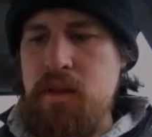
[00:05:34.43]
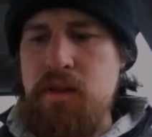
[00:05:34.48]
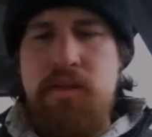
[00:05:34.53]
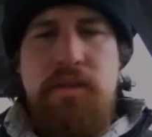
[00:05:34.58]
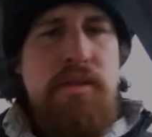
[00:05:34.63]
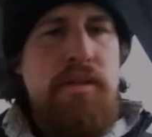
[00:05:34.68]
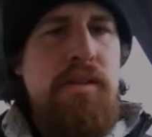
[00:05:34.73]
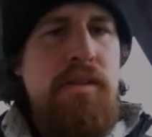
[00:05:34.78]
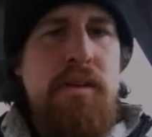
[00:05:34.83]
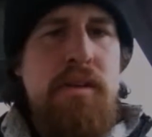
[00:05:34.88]

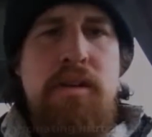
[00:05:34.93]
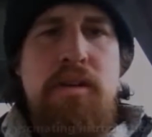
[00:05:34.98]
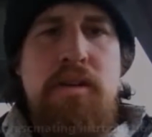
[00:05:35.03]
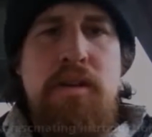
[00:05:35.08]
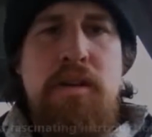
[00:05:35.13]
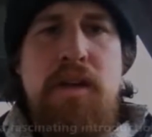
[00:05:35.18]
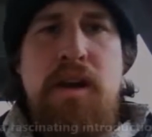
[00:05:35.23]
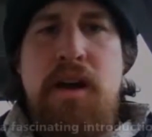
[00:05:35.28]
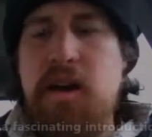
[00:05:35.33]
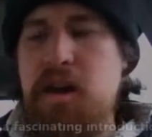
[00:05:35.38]
It's still
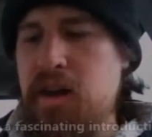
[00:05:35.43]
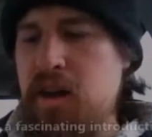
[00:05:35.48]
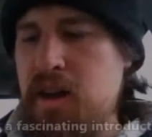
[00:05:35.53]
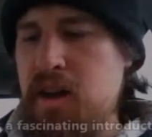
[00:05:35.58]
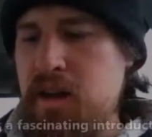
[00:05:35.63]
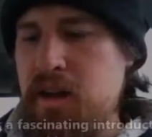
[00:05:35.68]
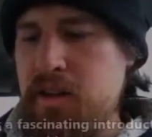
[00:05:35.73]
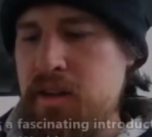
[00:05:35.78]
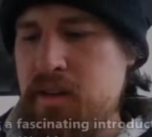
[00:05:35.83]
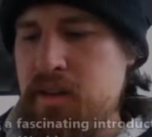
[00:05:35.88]
going
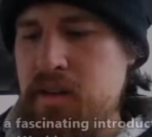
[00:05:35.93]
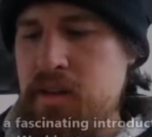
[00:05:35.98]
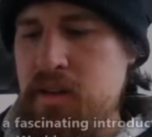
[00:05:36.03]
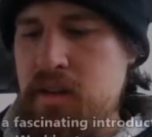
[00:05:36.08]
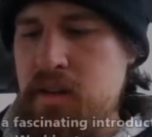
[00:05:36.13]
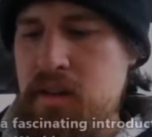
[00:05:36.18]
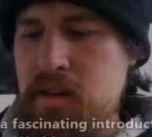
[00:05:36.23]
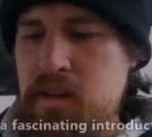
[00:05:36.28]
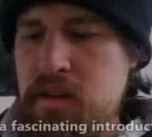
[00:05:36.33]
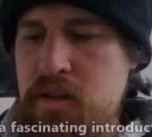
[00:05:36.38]
on
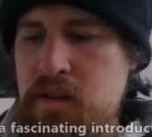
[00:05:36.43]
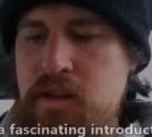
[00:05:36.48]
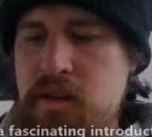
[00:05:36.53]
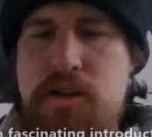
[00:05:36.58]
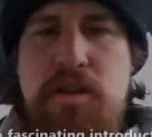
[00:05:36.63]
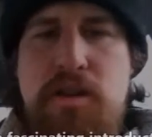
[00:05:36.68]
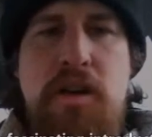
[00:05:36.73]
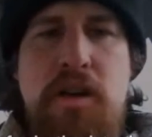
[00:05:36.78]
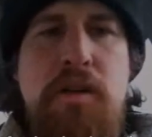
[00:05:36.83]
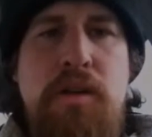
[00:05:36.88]
in
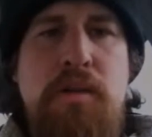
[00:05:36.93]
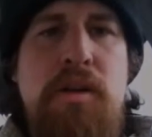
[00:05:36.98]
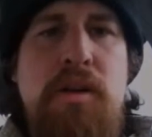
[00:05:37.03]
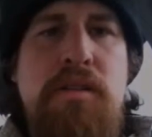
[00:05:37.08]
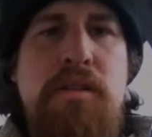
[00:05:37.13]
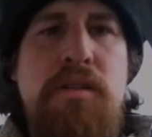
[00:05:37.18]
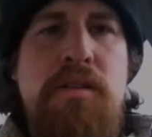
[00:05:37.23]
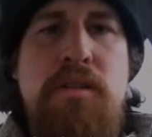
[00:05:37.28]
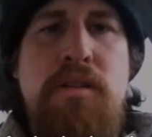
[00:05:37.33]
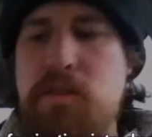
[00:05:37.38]
Charlie
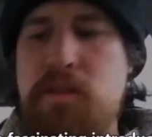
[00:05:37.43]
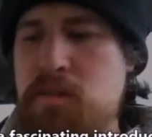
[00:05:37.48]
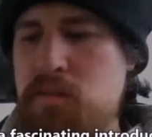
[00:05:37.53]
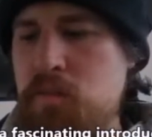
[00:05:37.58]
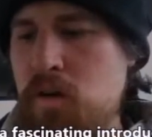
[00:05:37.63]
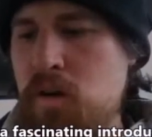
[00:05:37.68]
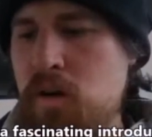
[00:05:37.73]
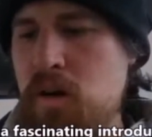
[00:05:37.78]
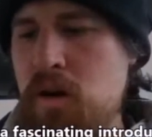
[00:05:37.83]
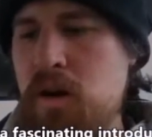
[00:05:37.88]
Wilson's
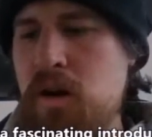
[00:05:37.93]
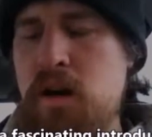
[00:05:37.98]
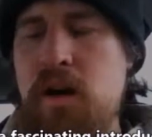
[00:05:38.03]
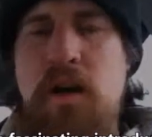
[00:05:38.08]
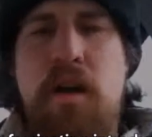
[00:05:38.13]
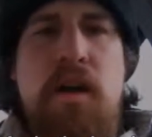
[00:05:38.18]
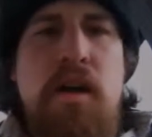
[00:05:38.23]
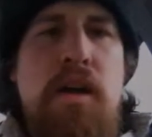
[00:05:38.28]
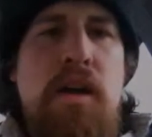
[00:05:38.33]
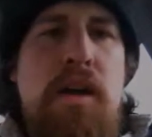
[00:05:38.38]
War.
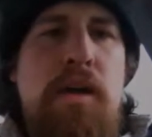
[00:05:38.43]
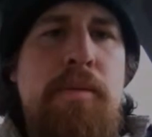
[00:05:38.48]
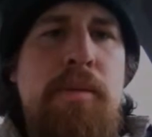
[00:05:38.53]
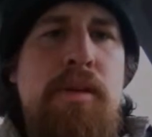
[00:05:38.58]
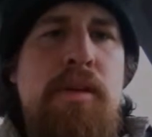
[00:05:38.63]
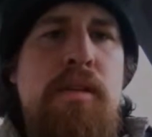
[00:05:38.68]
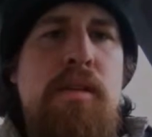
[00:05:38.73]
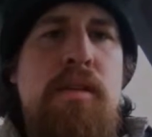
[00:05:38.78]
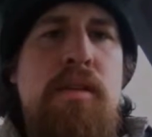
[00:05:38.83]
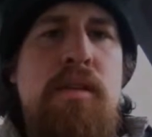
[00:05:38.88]
I
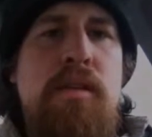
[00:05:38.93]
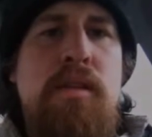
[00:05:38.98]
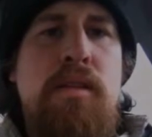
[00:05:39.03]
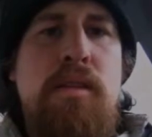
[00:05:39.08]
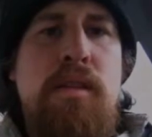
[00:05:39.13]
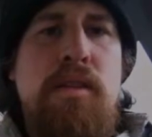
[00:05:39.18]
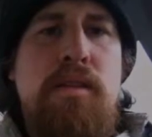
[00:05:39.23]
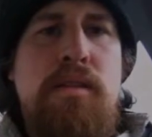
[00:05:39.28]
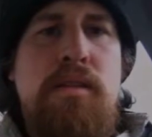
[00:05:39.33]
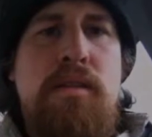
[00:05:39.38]
mean,
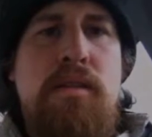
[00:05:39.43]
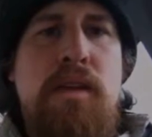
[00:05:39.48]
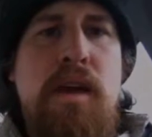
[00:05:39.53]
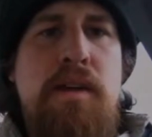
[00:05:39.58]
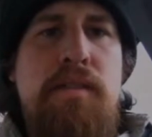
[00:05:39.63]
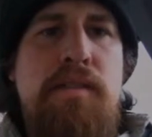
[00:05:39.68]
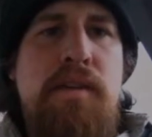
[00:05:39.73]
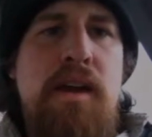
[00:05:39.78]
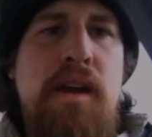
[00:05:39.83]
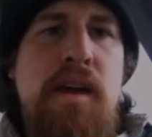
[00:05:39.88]
these
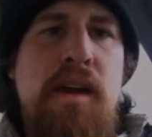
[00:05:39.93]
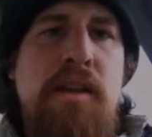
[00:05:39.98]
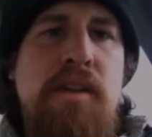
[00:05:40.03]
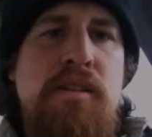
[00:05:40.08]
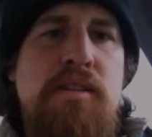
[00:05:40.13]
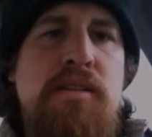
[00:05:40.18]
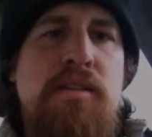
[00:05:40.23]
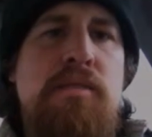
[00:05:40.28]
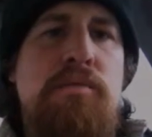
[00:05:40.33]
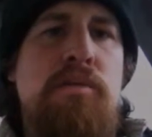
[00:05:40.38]

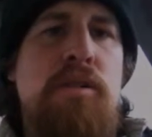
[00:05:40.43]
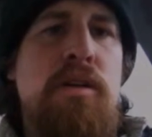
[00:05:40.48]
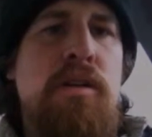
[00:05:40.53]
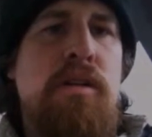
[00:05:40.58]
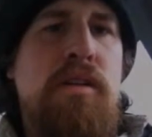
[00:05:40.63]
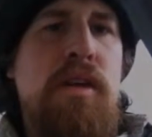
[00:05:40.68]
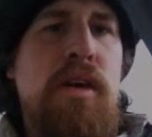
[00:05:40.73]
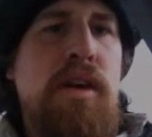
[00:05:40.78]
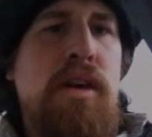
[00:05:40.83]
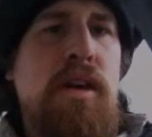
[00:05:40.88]
Afghanis weren't
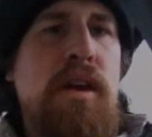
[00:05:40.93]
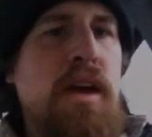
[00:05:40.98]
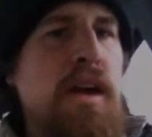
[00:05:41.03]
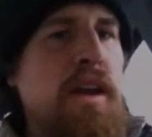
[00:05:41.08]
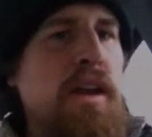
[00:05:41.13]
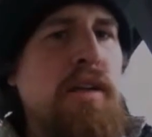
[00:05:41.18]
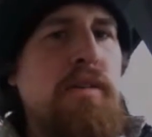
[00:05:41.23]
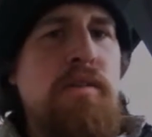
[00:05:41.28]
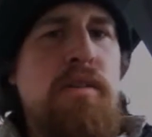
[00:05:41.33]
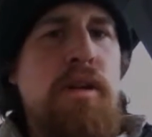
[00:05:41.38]
taking
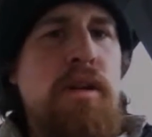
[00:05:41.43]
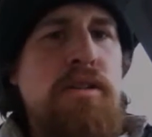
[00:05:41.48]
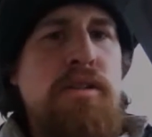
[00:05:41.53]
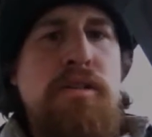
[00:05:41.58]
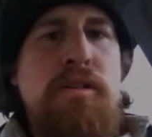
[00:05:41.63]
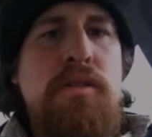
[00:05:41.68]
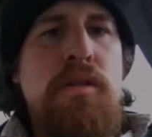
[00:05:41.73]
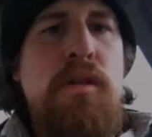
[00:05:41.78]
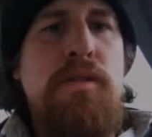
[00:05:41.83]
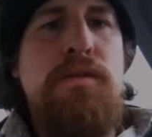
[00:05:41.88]
any
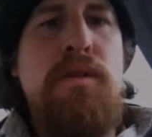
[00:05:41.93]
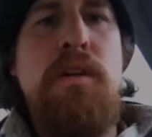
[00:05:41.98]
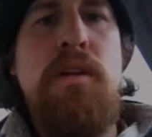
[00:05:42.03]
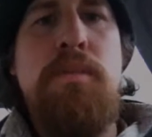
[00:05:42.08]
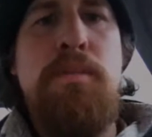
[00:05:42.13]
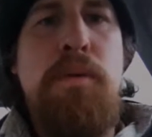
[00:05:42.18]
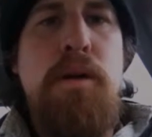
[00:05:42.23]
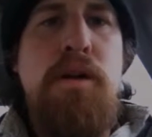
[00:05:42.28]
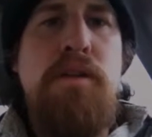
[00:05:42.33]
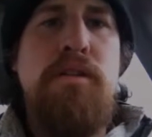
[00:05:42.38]

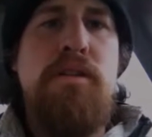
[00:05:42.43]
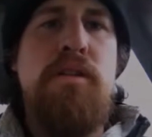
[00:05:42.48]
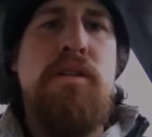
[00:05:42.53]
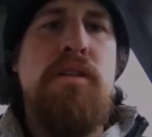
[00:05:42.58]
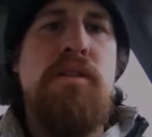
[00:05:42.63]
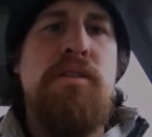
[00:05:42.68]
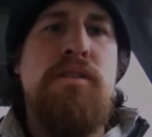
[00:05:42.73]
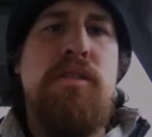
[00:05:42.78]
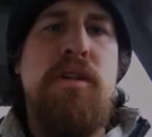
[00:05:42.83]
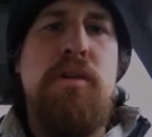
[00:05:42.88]
Soviet
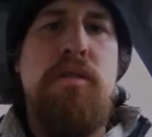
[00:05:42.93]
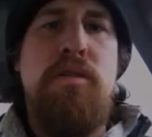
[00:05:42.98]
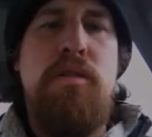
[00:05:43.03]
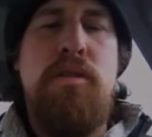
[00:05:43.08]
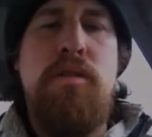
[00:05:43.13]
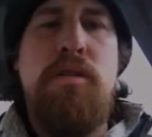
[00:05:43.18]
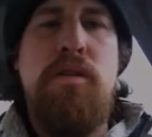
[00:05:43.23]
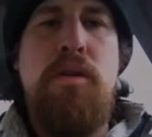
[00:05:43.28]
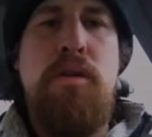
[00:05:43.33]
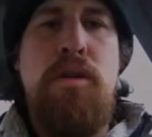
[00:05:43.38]
prisoners. They
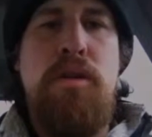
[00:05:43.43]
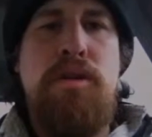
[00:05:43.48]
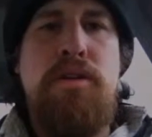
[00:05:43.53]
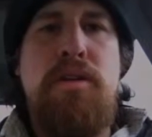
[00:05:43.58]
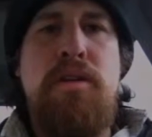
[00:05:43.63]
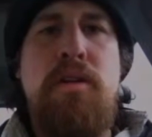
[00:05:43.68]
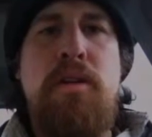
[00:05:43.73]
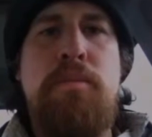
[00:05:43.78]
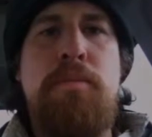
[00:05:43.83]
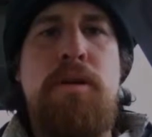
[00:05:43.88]
were
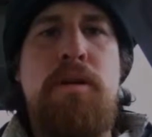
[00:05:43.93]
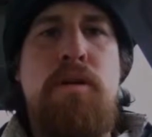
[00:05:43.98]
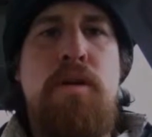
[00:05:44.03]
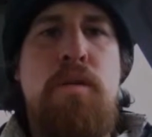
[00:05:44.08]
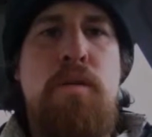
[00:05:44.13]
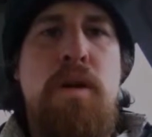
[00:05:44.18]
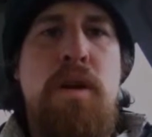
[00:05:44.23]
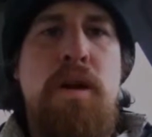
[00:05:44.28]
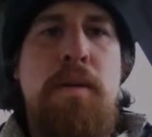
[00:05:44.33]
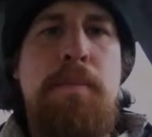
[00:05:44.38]
torturing them. They were
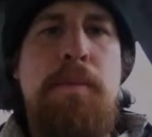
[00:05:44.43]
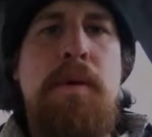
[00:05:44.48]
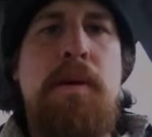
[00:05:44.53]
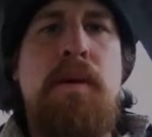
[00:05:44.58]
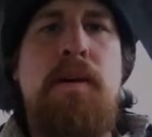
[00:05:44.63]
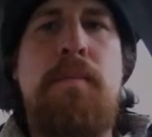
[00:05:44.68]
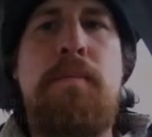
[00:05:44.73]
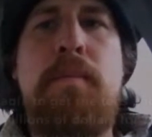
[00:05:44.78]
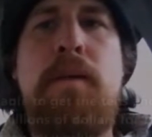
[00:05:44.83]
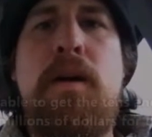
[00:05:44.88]
raping
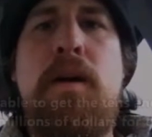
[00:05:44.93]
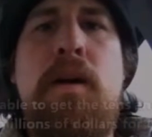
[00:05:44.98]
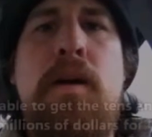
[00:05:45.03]
them.